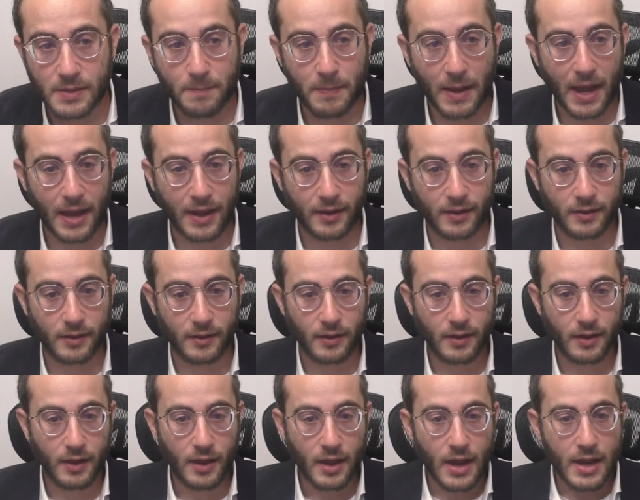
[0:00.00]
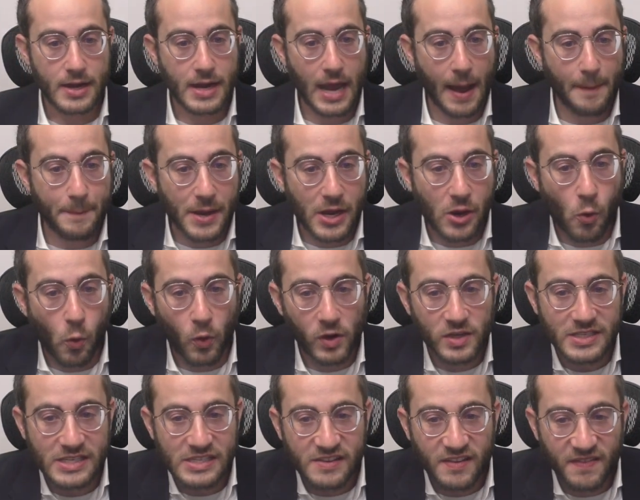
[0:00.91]
the bike. Not
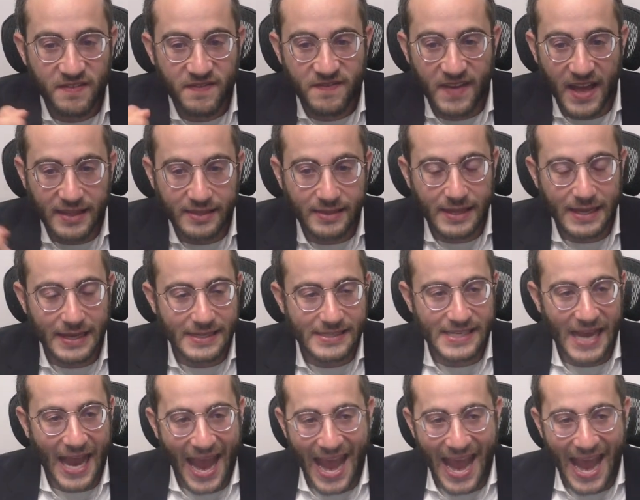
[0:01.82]
because he's venting his